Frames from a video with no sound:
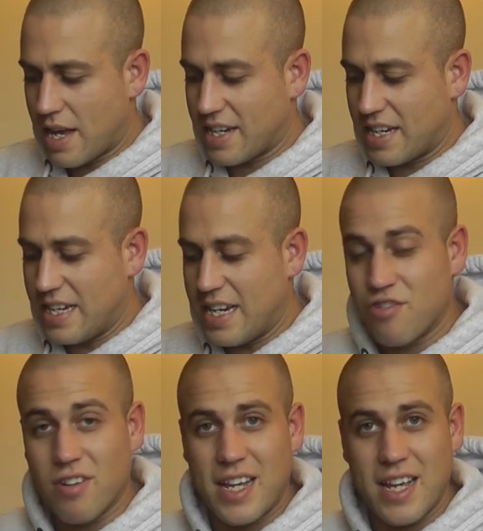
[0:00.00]
and it
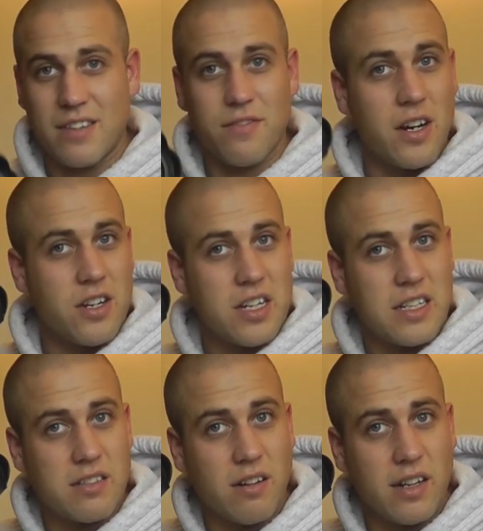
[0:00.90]
literally is virtually
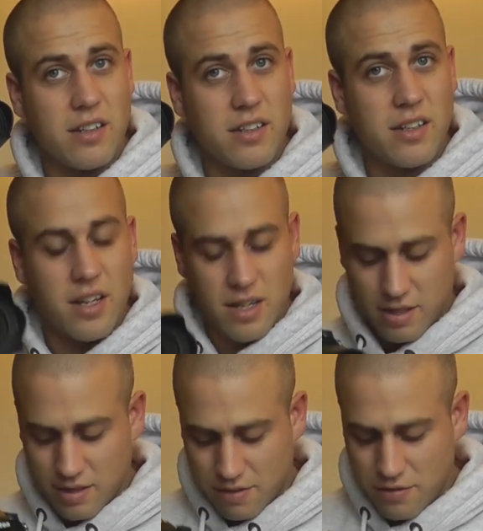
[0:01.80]
silent.
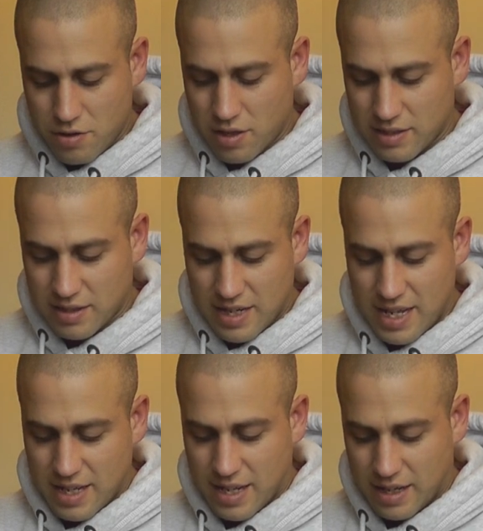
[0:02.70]
I don't know if you guys can
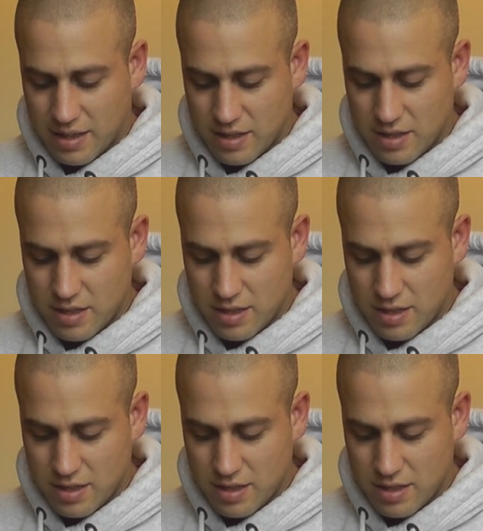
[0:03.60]
hear that,